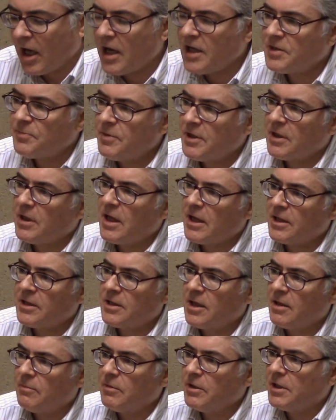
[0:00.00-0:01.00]
I spend a lot
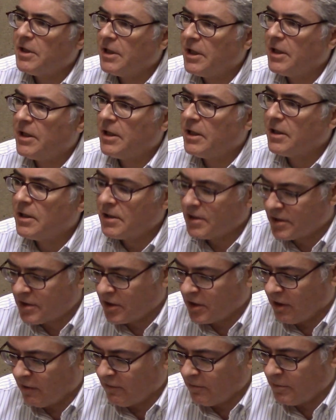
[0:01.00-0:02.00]
of time litigating against
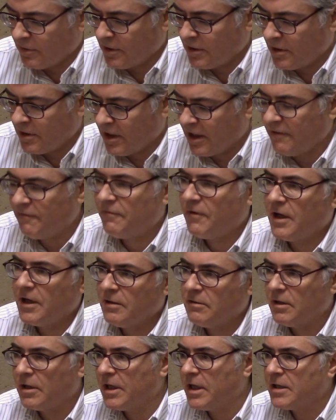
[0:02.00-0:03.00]
the government. I
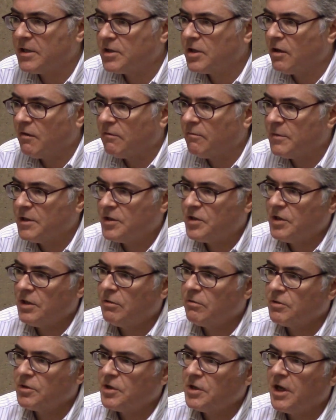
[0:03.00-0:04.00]
fight against government
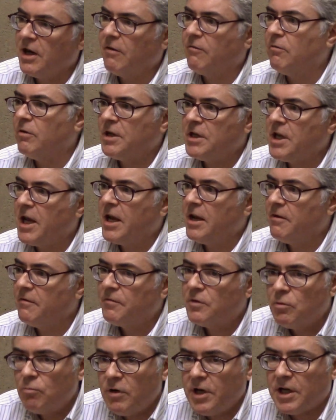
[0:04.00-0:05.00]
secrecy every day
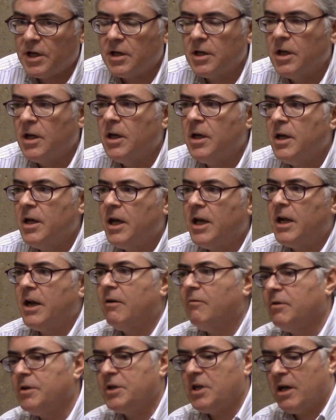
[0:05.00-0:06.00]
of the week. And
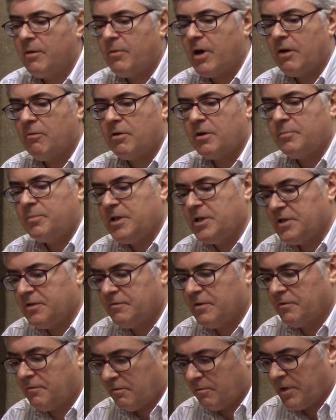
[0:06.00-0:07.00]
every time I want a piece
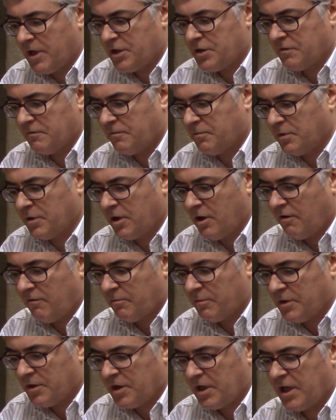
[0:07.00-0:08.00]
of information from the
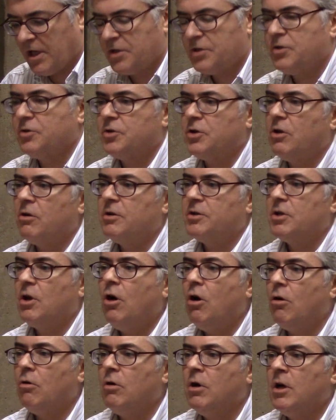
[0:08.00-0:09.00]
government, the answer is always,
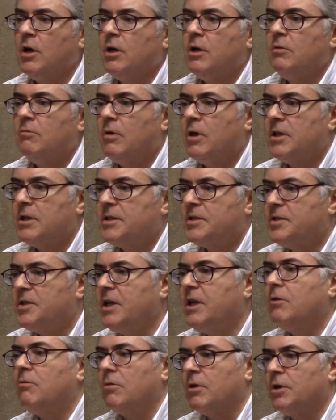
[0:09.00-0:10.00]
oh, well, it's
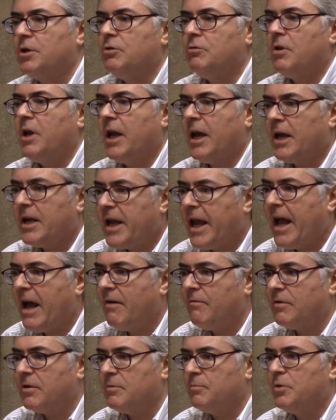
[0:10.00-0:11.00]
secret. You can't
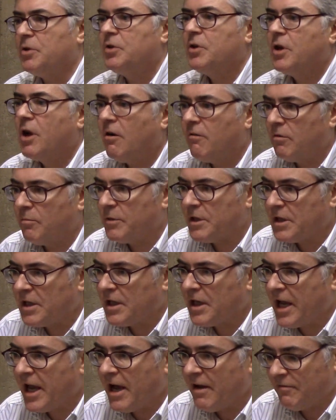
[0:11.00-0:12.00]
have it, but the government
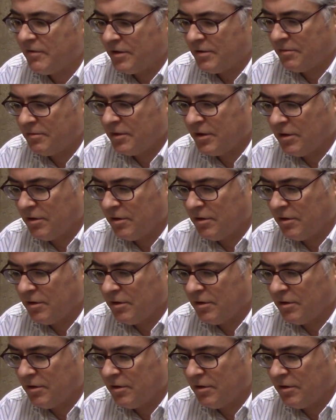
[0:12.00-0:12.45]
can have it.